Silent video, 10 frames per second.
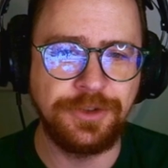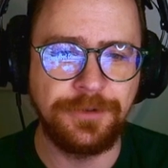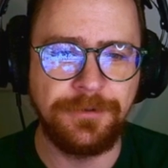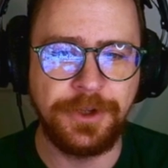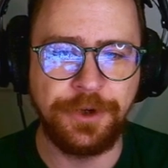
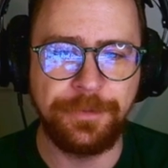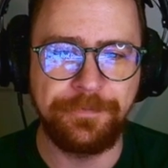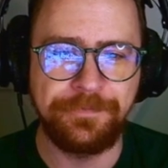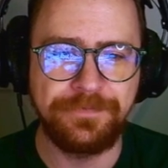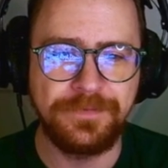
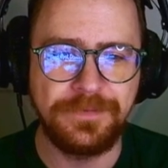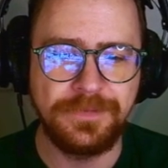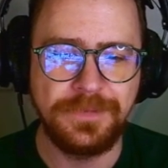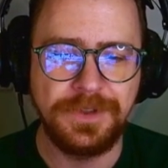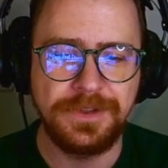
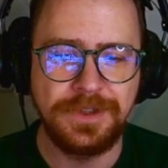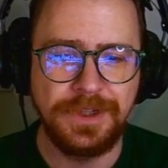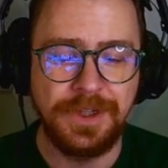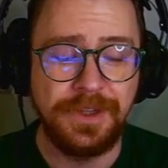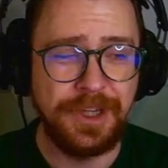film.